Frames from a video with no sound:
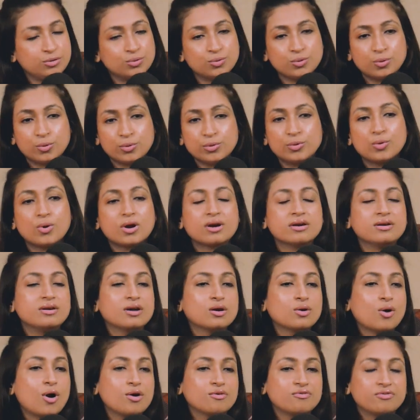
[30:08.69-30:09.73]
You are
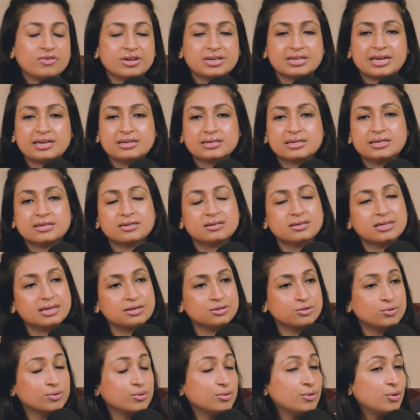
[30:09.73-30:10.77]
in a conflict and guilt
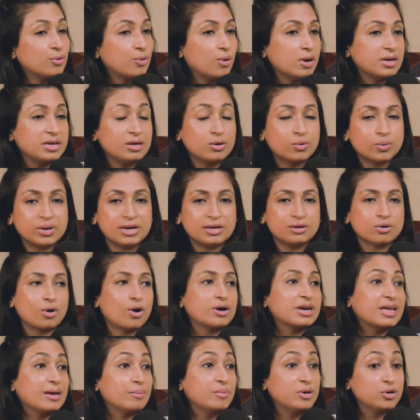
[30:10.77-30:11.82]
that you're equally
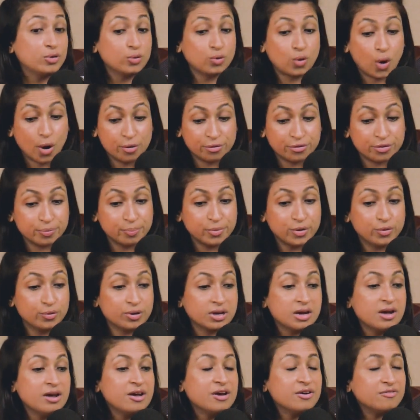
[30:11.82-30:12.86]
not able to
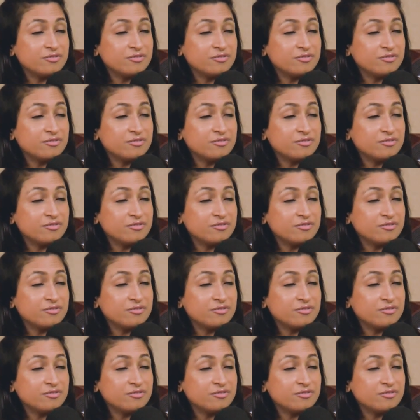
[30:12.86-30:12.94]
contribute